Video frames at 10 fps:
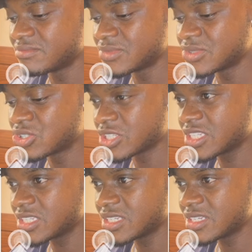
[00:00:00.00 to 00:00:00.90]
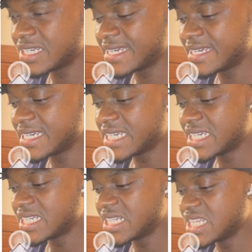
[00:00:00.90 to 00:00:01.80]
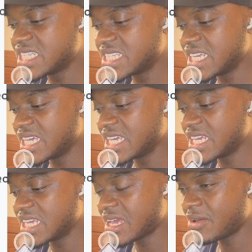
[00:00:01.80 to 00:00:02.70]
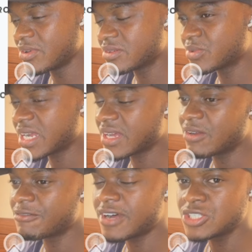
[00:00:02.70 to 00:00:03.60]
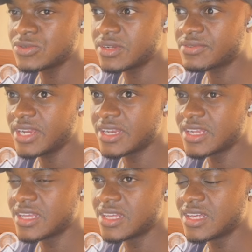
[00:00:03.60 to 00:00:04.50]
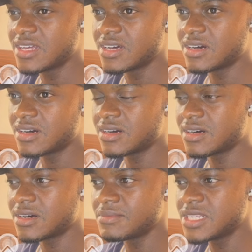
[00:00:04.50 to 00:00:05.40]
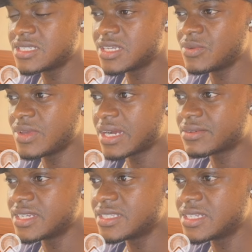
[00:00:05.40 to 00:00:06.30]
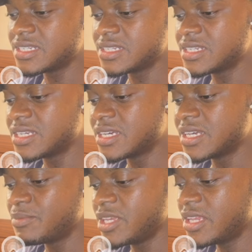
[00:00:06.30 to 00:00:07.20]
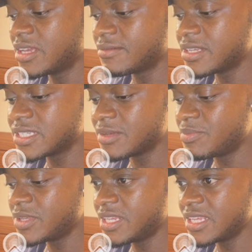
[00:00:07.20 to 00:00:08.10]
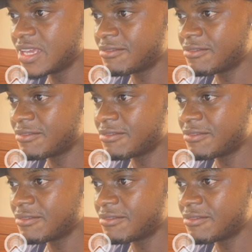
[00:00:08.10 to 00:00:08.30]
dot, let's say, what kind of file should we create? Let's say we are creating PDF. Let's say PDF,